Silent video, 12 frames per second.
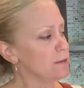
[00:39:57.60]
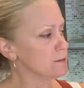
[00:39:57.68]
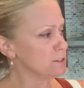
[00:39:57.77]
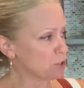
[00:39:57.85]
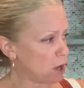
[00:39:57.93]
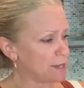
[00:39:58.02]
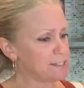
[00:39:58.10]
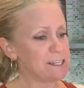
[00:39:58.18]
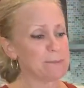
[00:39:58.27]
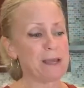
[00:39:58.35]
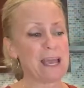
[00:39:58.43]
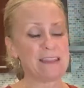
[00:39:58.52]
Toss
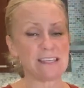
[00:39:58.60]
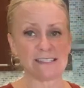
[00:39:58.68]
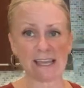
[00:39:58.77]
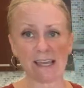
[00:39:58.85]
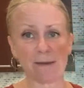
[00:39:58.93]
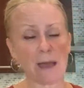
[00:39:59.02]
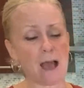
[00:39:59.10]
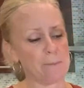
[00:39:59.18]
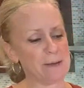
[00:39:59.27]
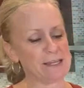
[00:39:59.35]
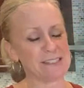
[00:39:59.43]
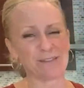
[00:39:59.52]
them and then take them out,
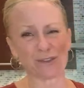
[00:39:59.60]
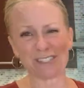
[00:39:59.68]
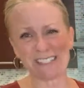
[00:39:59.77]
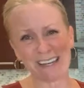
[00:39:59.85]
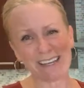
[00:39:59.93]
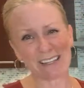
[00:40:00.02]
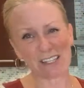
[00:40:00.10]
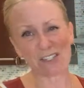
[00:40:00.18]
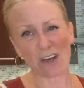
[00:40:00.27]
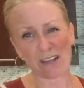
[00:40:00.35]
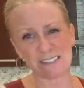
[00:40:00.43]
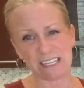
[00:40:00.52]
because if they're sitting in the
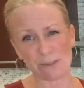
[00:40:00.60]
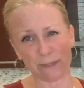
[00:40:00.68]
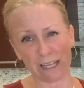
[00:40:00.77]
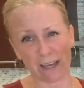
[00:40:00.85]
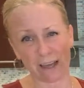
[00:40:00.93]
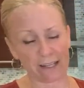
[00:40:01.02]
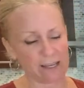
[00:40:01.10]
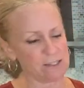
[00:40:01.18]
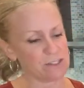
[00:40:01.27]
sauce, that's when they kind of get